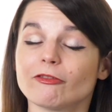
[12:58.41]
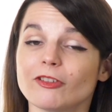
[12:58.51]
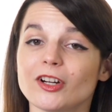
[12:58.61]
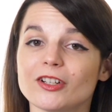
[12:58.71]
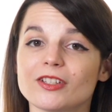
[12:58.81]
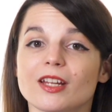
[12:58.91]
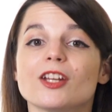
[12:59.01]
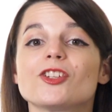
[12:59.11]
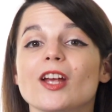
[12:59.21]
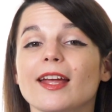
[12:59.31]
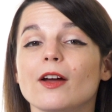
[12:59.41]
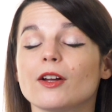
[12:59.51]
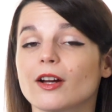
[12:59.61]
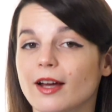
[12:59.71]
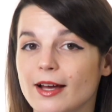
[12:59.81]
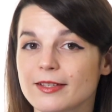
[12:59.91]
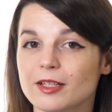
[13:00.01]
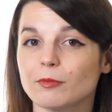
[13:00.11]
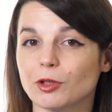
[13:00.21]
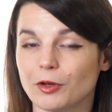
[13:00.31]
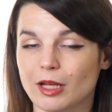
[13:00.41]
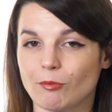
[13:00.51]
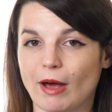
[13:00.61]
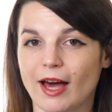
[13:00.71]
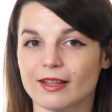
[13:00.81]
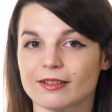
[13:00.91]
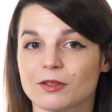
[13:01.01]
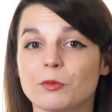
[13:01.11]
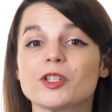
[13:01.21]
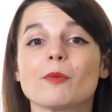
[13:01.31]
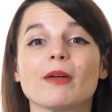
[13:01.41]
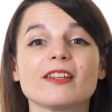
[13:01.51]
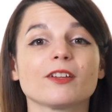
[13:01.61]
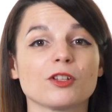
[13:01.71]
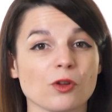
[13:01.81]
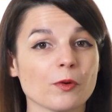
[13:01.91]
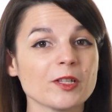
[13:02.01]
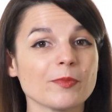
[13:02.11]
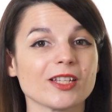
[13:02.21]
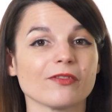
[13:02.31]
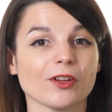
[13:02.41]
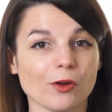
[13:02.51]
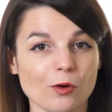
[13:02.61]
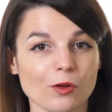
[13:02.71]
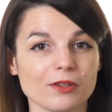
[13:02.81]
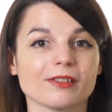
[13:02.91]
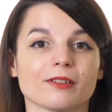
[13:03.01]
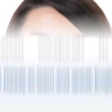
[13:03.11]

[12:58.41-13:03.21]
First, check out our custom learning paths, which are based on your specific goals.